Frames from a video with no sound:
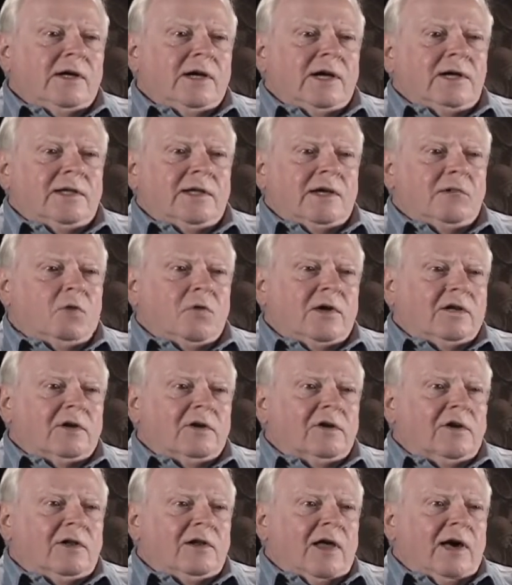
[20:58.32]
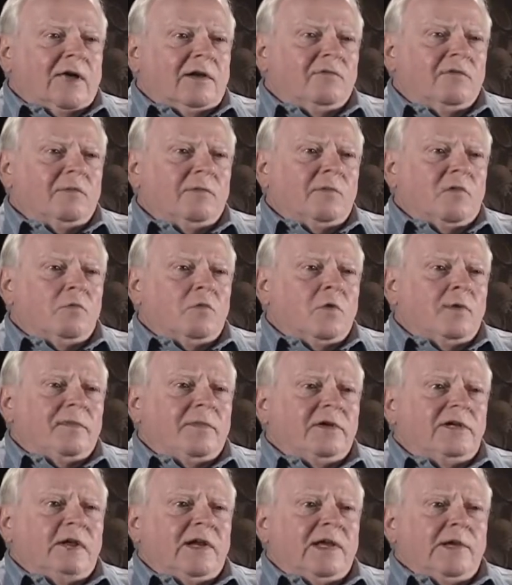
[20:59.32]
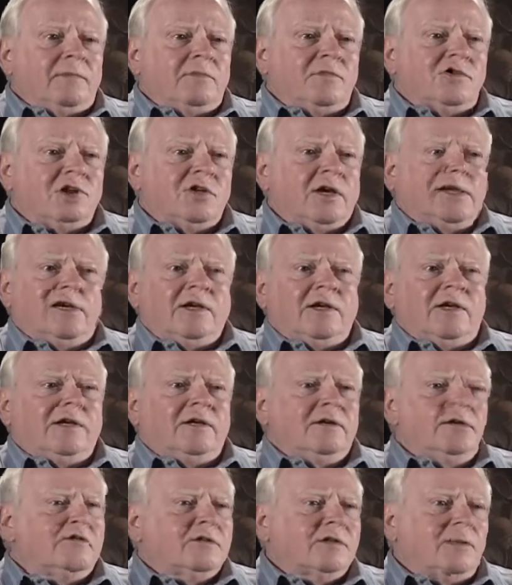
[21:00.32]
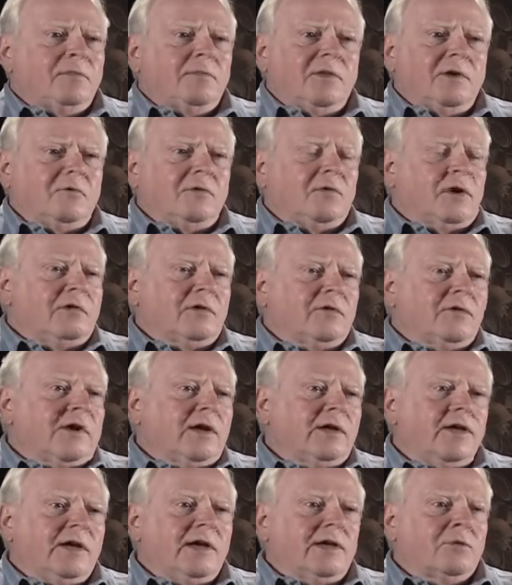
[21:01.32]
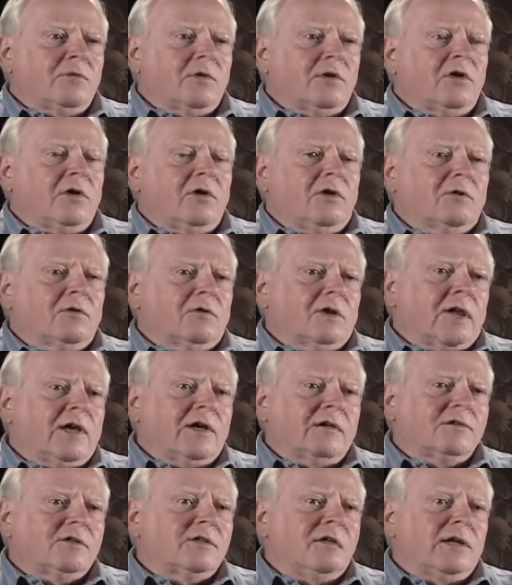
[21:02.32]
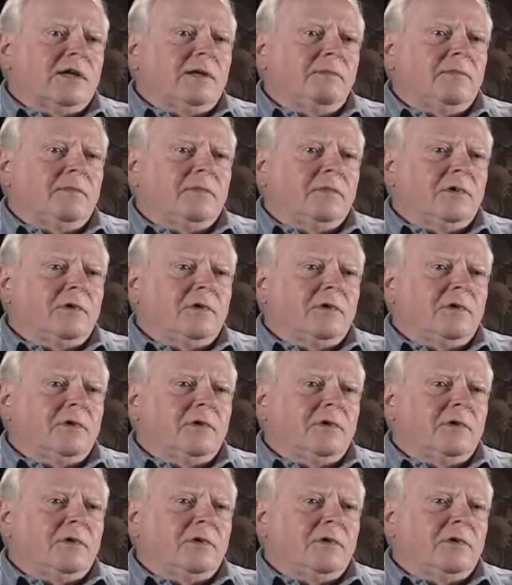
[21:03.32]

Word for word: And they rented a lot from a woman named Jenny something or other. I can't recall her last name.